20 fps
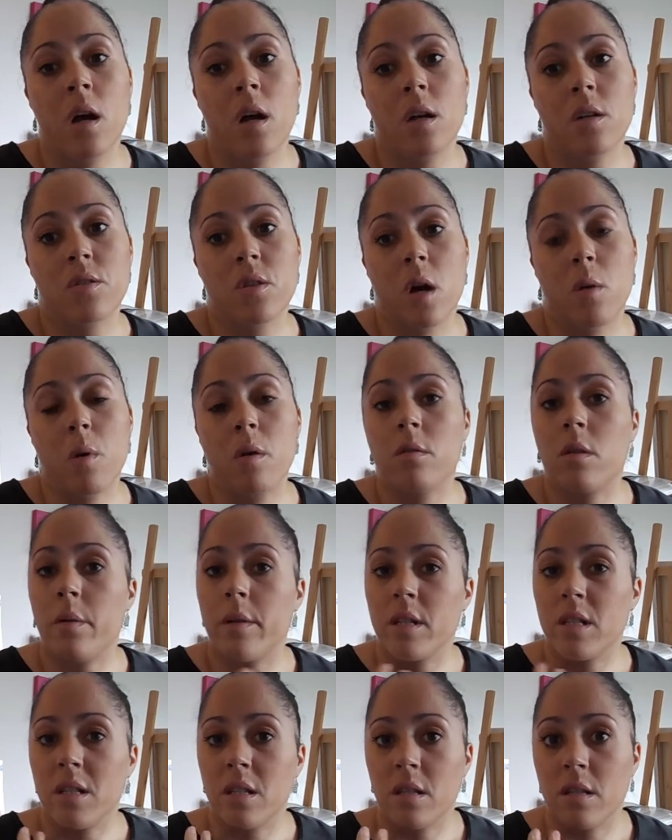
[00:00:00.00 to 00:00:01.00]
So I won't go
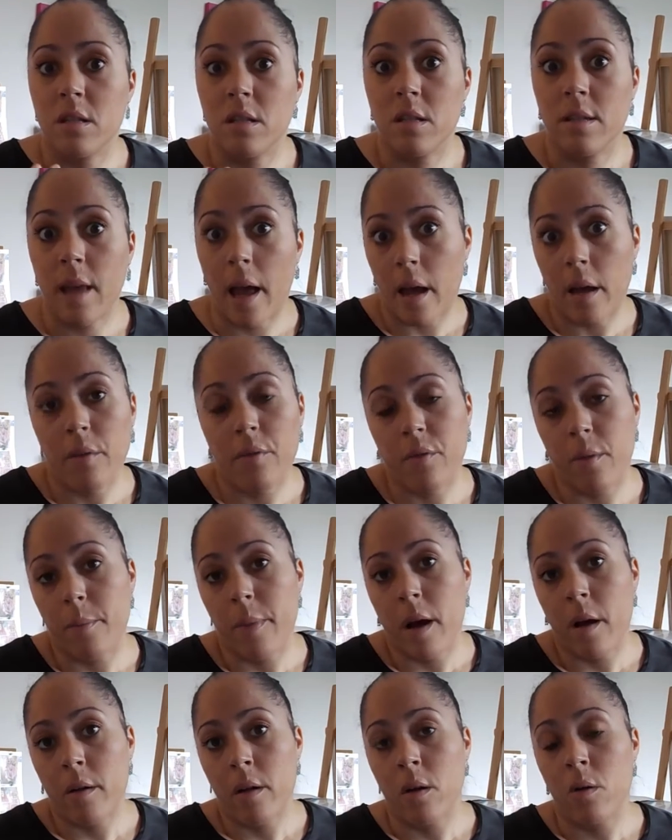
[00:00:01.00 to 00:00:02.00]
into depth
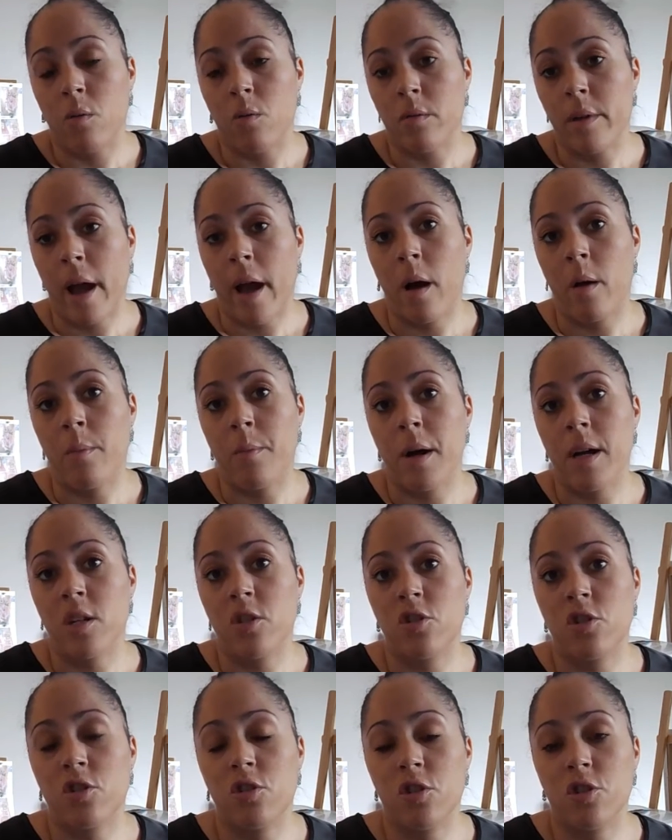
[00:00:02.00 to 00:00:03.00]
about it all now, but
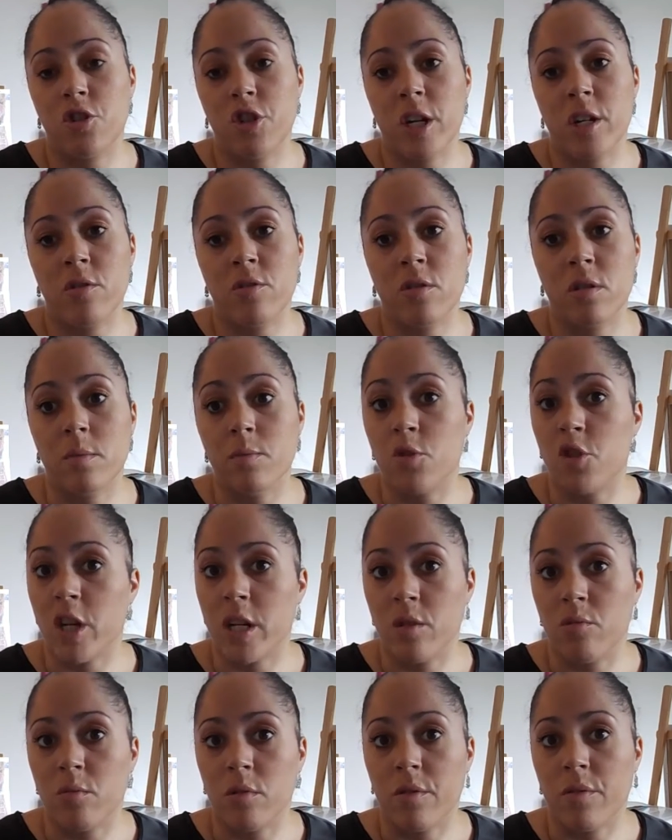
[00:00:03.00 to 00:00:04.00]
it's just some
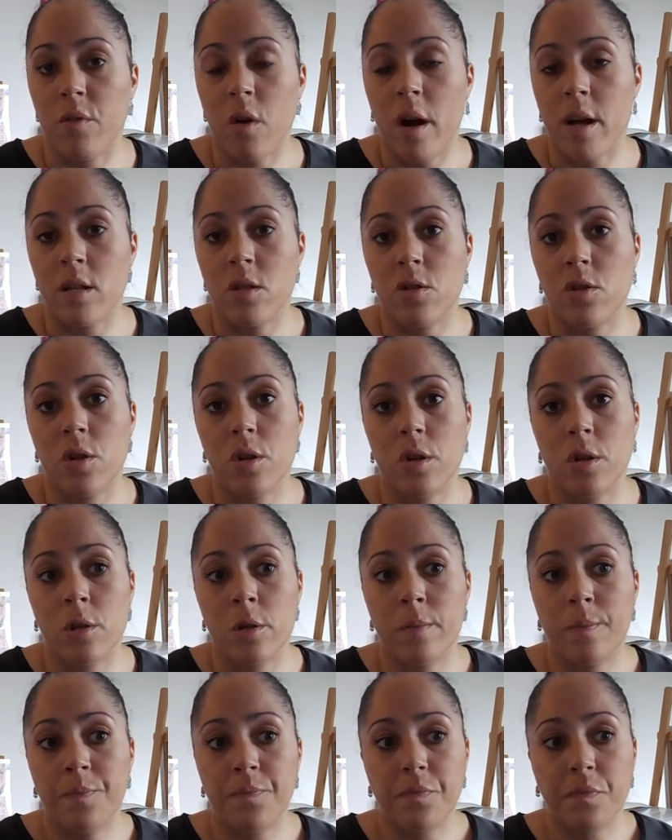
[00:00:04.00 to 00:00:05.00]
general advice
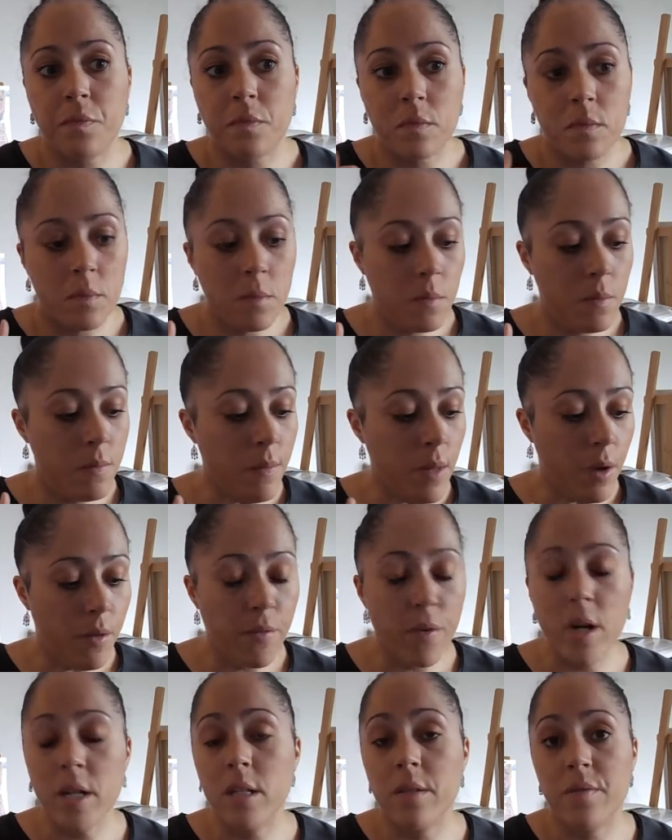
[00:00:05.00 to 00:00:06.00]
to
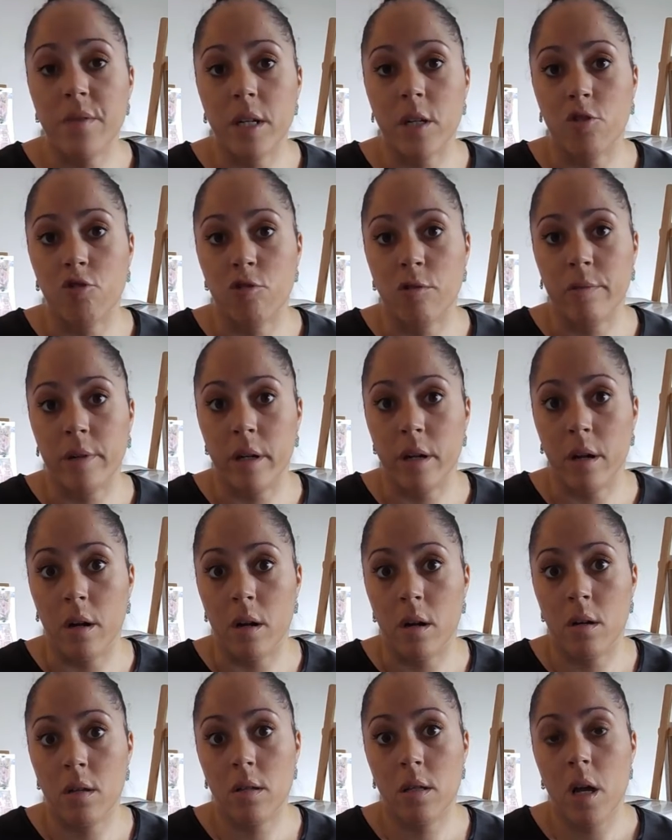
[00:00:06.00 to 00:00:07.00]
find a figure drawing
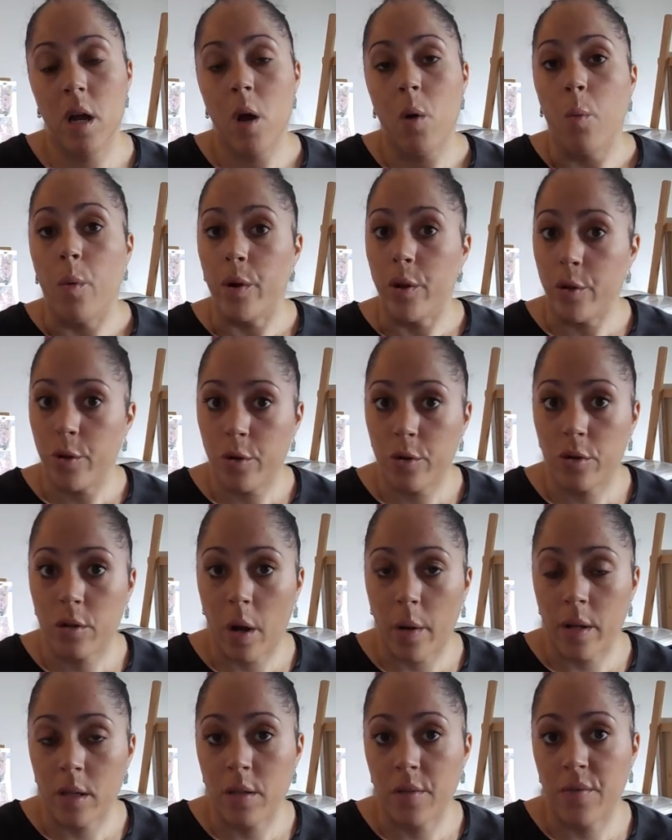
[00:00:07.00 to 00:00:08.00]
class. When you're not
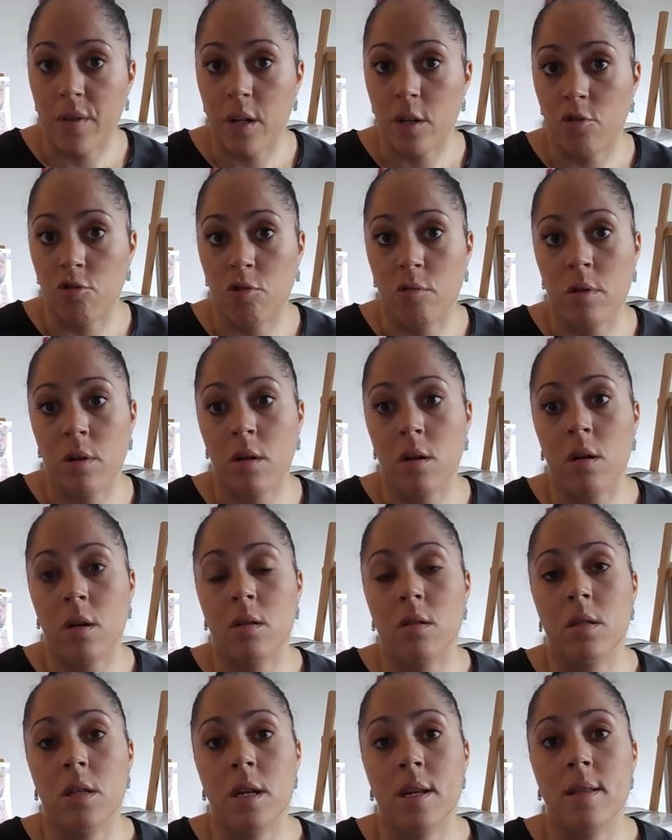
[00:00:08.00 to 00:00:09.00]
going to figure drawing
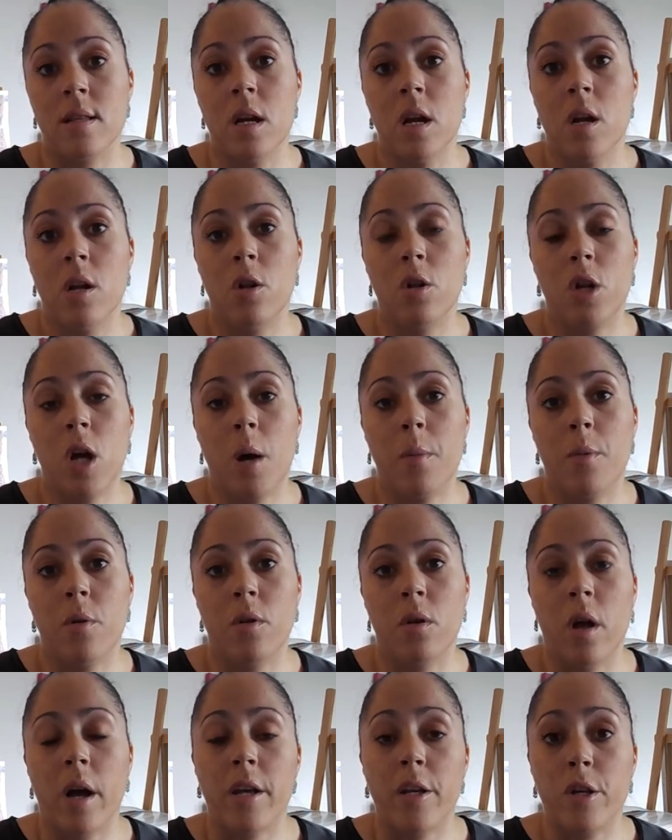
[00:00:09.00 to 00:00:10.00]
classes, look up on
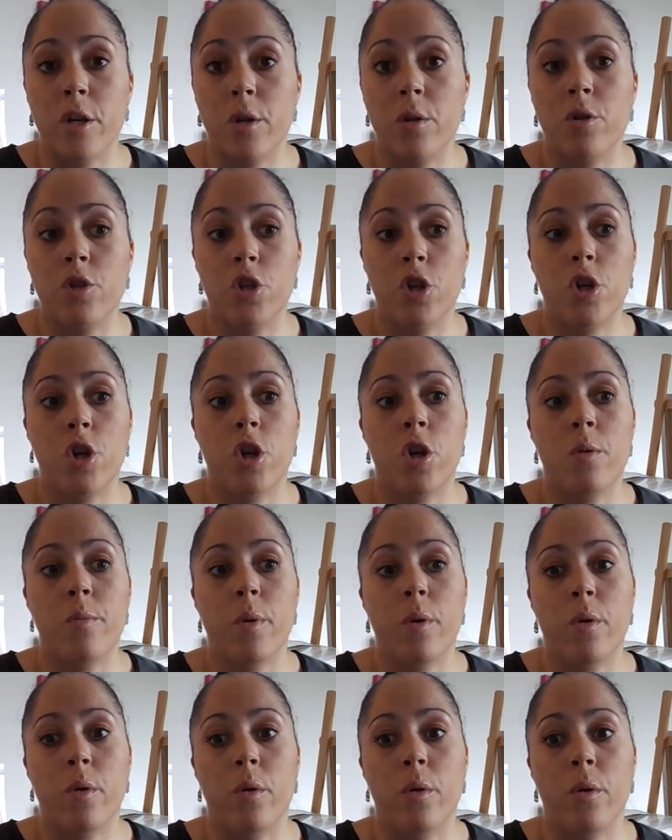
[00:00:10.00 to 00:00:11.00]
like YouTube
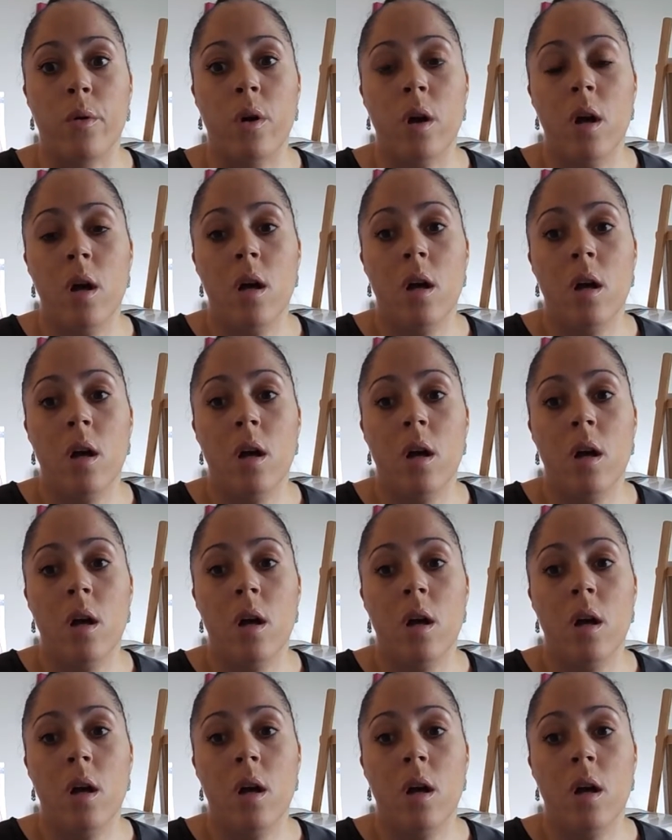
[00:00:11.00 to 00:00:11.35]
or